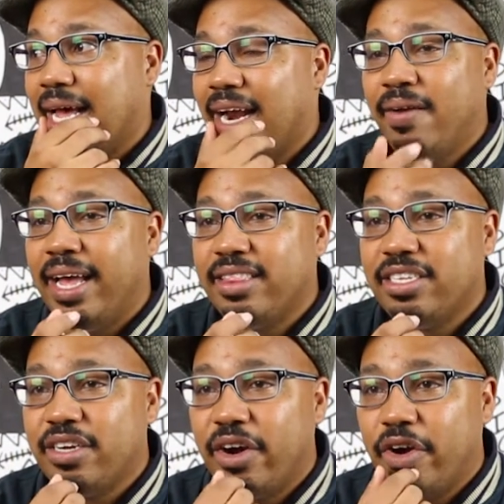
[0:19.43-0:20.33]
I don't like the
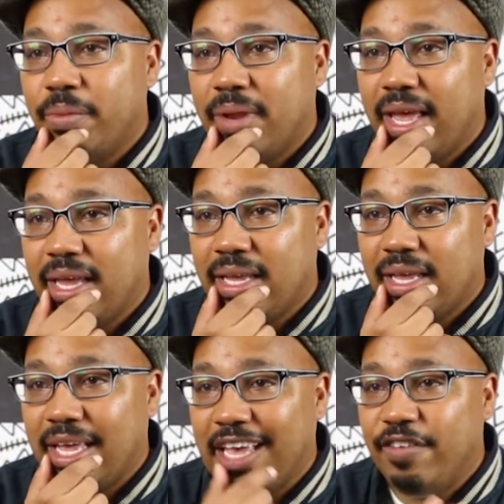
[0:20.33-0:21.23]
term like
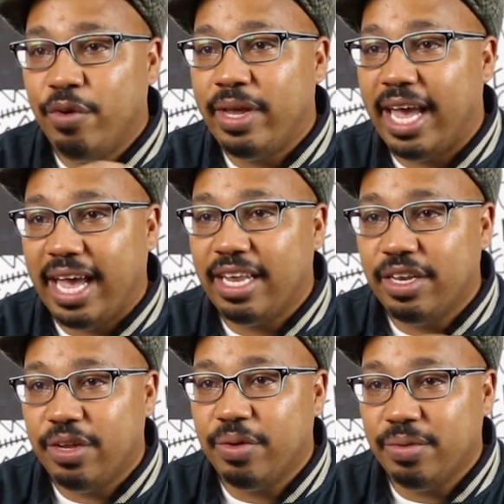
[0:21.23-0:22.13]
if you
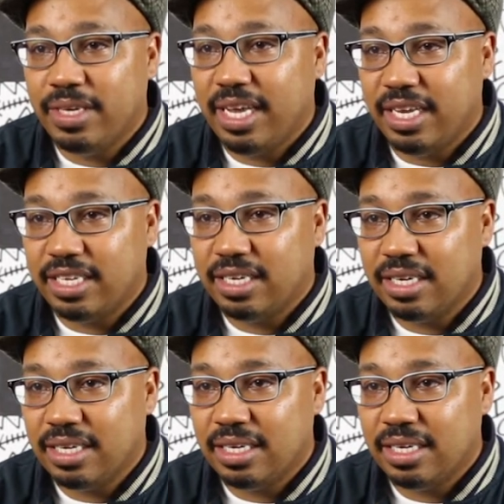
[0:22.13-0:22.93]
can't do teach.